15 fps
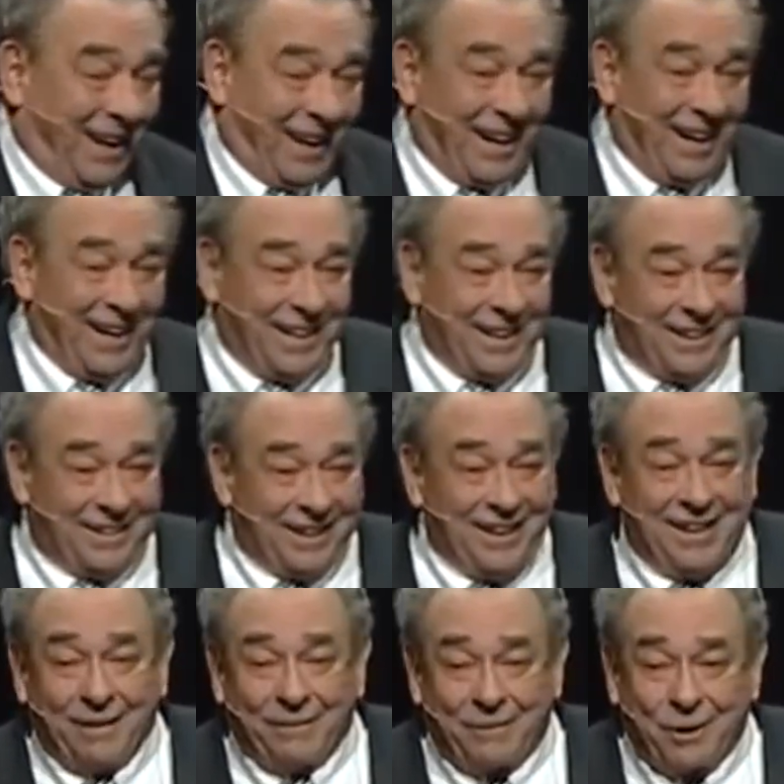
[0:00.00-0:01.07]
I can
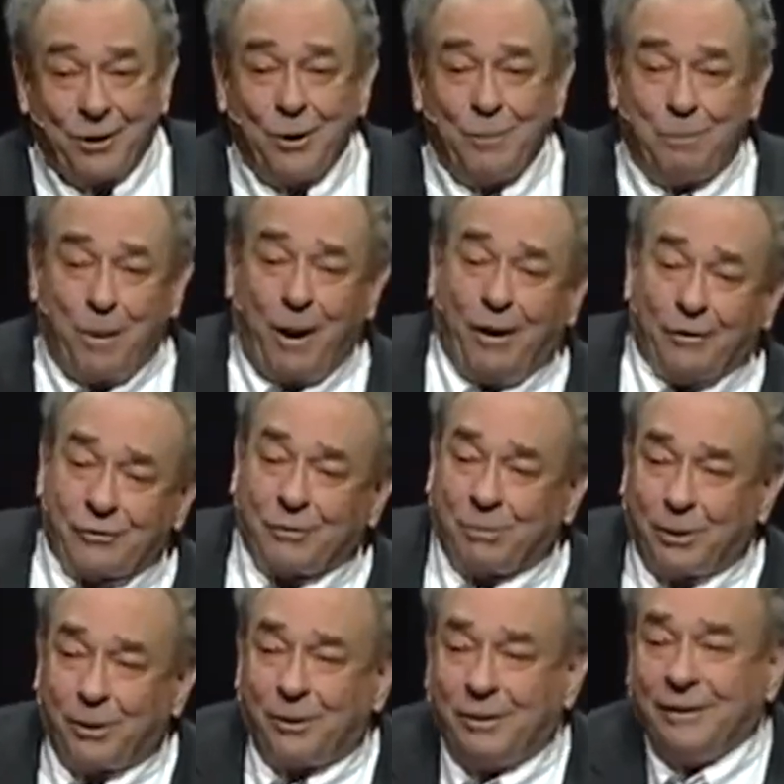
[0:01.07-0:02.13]
think of two
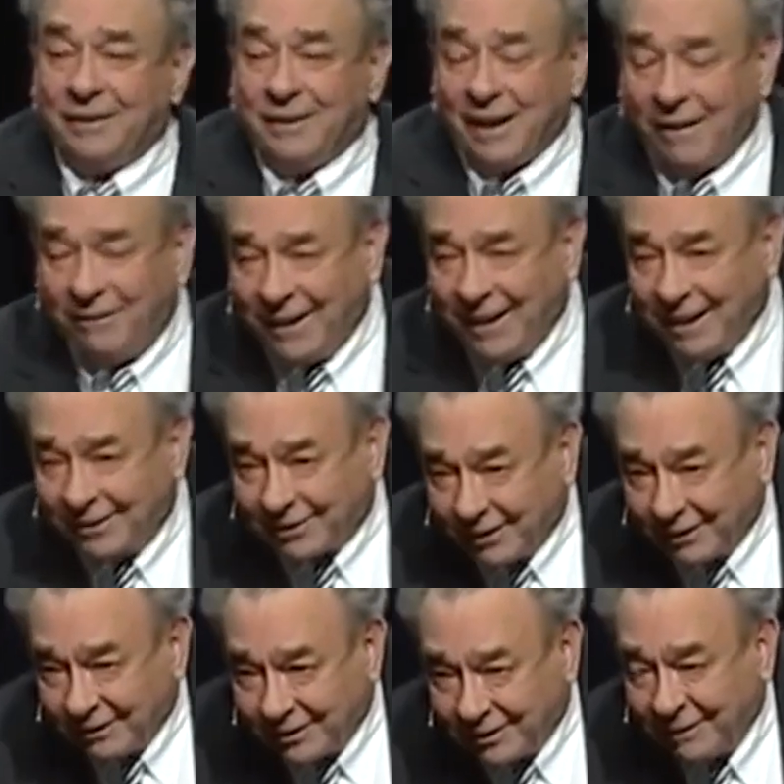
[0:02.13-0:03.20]
possible
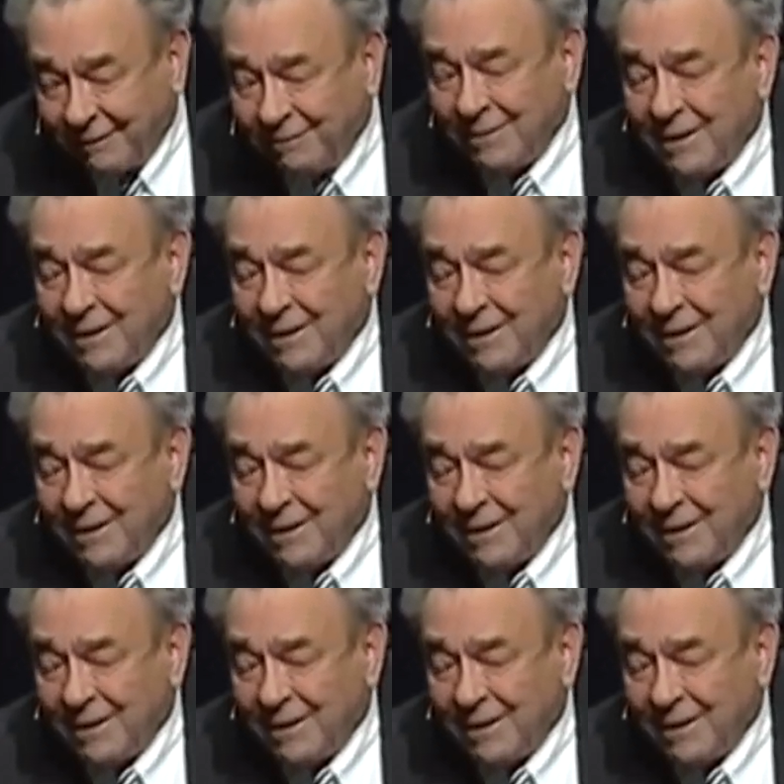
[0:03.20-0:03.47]
definitions